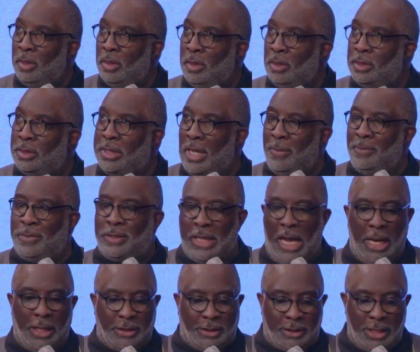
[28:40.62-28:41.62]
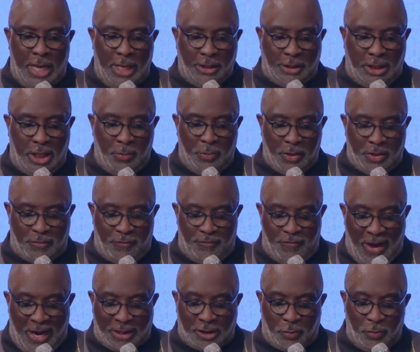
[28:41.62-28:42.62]
Some texts say she was
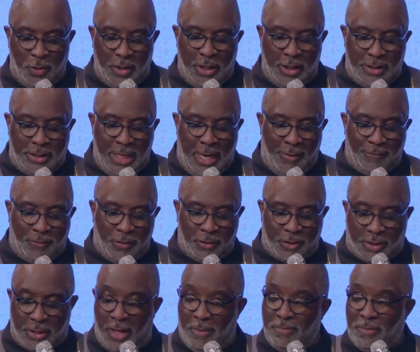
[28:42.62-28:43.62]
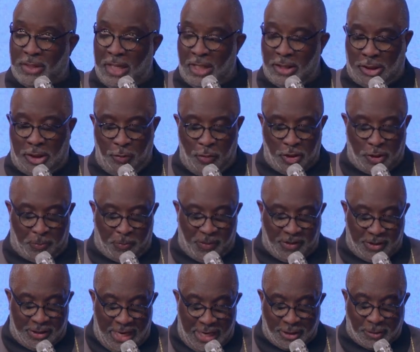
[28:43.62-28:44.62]
vexed with the devil. Some say she was
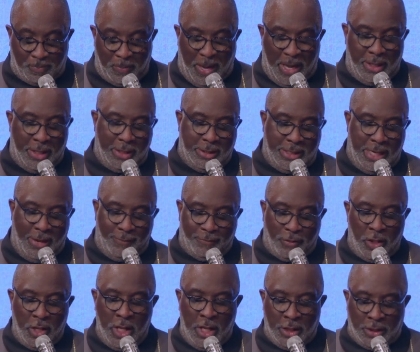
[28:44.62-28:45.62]
possessed by the devil.